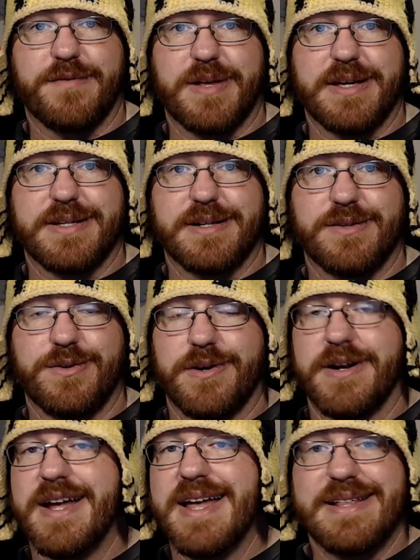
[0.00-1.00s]
plastic
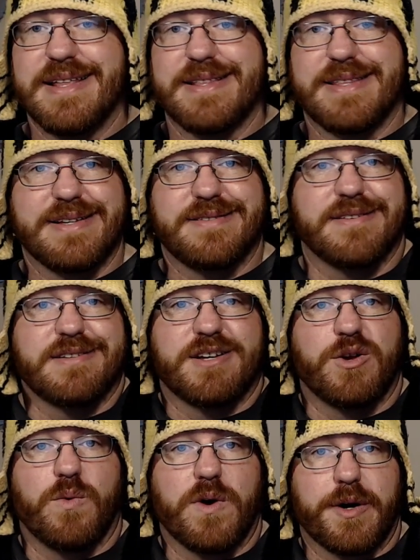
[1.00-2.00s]
lure, that thing's just
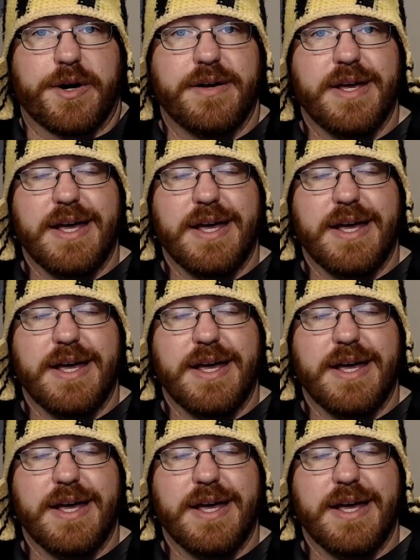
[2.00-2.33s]
going to work.